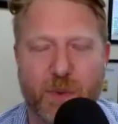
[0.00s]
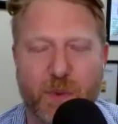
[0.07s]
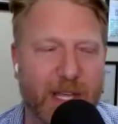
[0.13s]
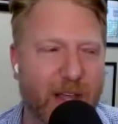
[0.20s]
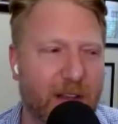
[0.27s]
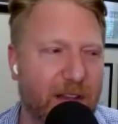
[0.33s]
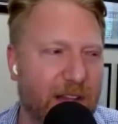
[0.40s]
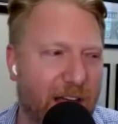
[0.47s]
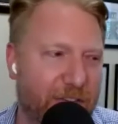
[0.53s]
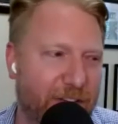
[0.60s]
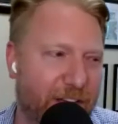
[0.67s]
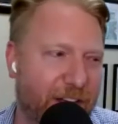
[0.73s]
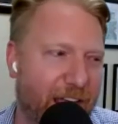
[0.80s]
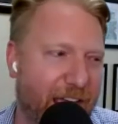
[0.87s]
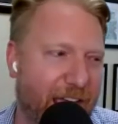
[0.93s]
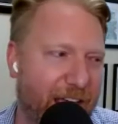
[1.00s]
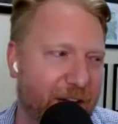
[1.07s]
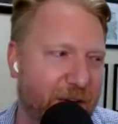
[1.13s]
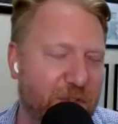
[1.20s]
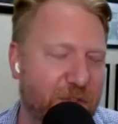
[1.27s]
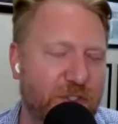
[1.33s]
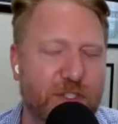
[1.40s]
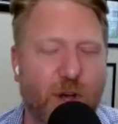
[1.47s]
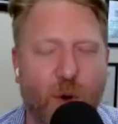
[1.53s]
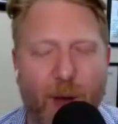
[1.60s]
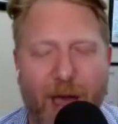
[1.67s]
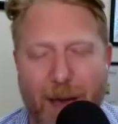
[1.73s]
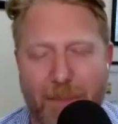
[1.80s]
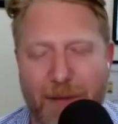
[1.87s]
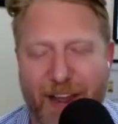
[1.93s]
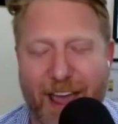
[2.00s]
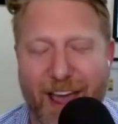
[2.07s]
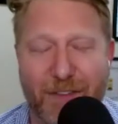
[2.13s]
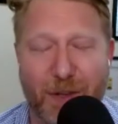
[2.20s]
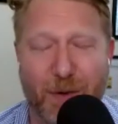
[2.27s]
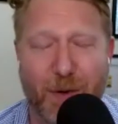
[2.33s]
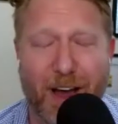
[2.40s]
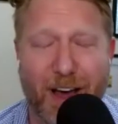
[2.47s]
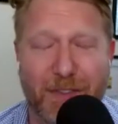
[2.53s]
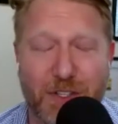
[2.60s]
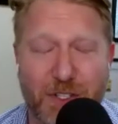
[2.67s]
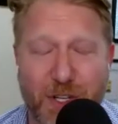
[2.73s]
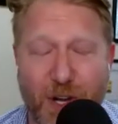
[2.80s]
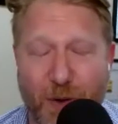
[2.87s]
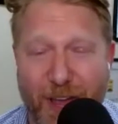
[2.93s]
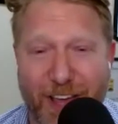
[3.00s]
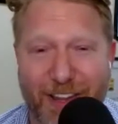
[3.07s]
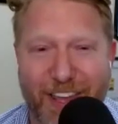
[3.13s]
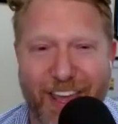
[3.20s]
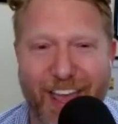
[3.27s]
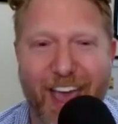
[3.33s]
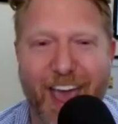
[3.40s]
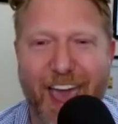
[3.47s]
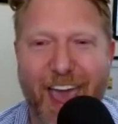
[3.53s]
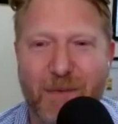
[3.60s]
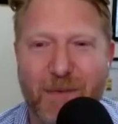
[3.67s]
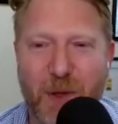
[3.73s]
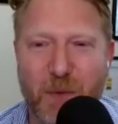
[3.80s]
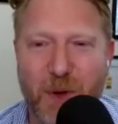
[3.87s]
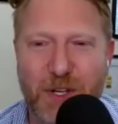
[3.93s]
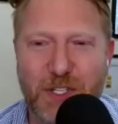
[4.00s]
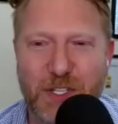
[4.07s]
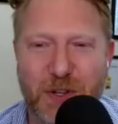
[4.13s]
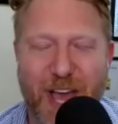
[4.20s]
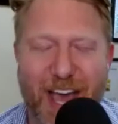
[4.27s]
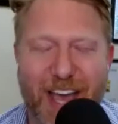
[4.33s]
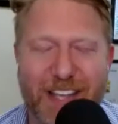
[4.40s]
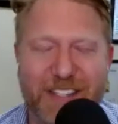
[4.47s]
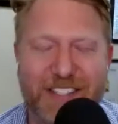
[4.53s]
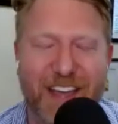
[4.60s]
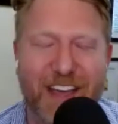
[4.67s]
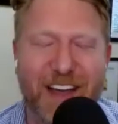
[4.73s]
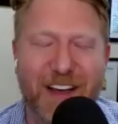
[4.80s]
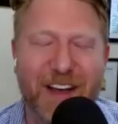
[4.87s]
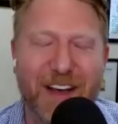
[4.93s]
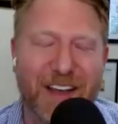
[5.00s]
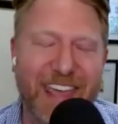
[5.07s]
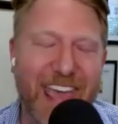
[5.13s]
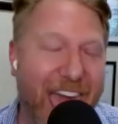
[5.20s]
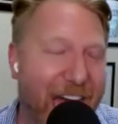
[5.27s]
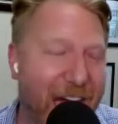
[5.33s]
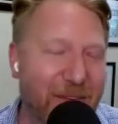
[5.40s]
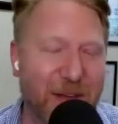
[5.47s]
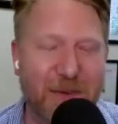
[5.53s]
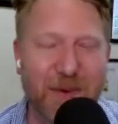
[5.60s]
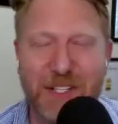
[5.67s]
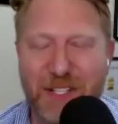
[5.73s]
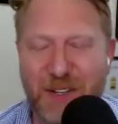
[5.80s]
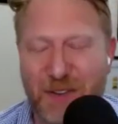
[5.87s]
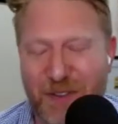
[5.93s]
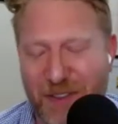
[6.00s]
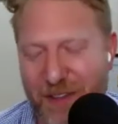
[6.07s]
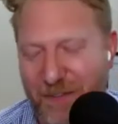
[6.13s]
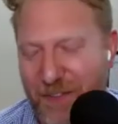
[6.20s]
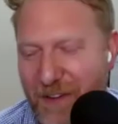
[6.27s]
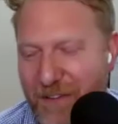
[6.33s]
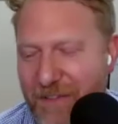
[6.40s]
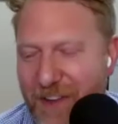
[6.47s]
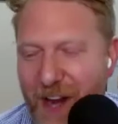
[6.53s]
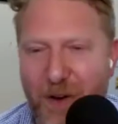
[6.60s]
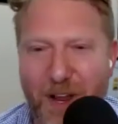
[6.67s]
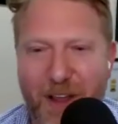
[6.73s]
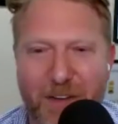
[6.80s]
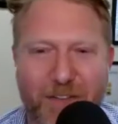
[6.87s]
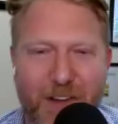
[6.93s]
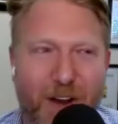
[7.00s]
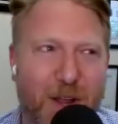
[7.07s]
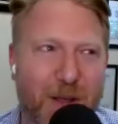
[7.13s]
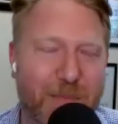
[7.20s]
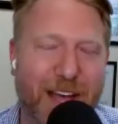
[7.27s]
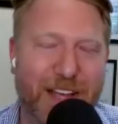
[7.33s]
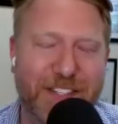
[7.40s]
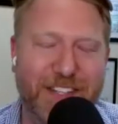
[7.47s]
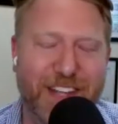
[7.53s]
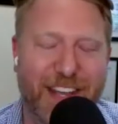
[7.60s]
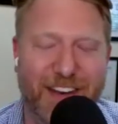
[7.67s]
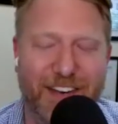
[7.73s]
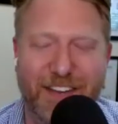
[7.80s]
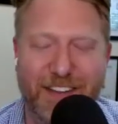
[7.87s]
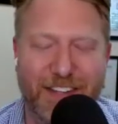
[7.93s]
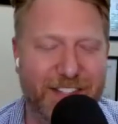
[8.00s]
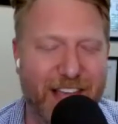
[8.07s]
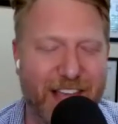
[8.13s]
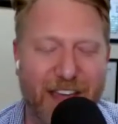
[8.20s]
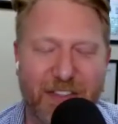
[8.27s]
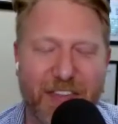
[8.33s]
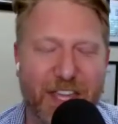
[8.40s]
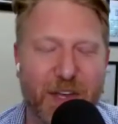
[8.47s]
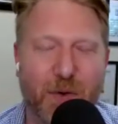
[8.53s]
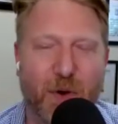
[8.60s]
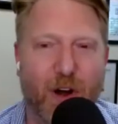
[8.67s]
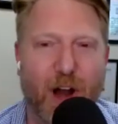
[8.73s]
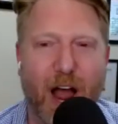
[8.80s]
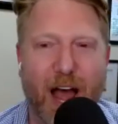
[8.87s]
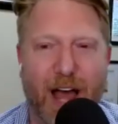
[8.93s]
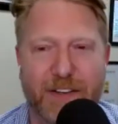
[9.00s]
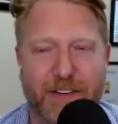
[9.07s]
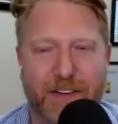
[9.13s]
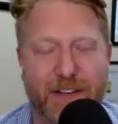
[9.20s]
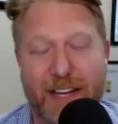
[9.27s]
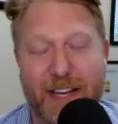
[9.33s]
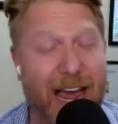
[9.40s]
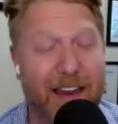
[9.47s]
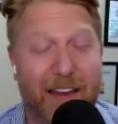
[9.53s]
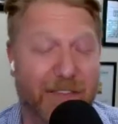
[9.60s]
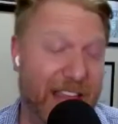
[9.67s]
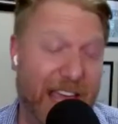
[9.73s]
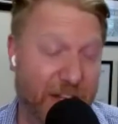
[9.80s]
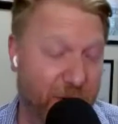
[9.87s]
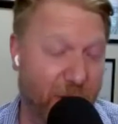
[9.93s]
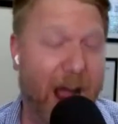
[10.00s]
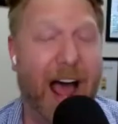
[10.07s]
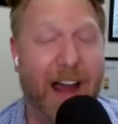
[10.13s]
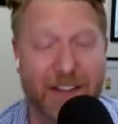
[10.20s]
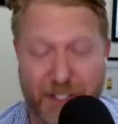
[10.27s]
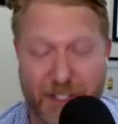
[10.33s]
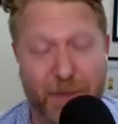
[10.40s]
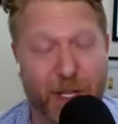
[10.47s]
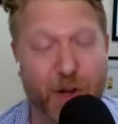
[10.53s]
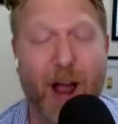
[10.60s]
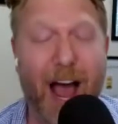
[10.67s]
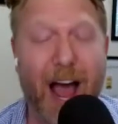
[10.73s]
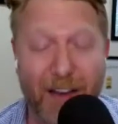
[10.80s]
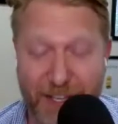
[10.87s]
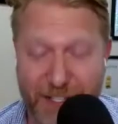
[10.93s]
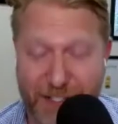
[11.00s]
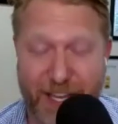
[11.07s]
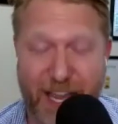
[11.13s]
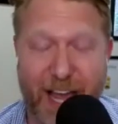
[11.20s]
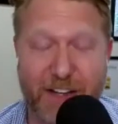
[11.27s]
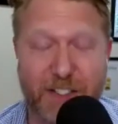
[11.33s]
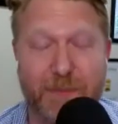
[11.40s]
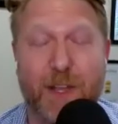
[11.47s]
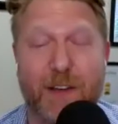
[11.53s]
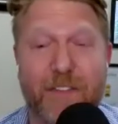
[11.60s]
We love it and so happy to have you on the show, Haley. And we Thank wish you, so guys. Much yeah, we wish you the the very very best in this. I think you are on not even that you're on to something. You're obviously on to something.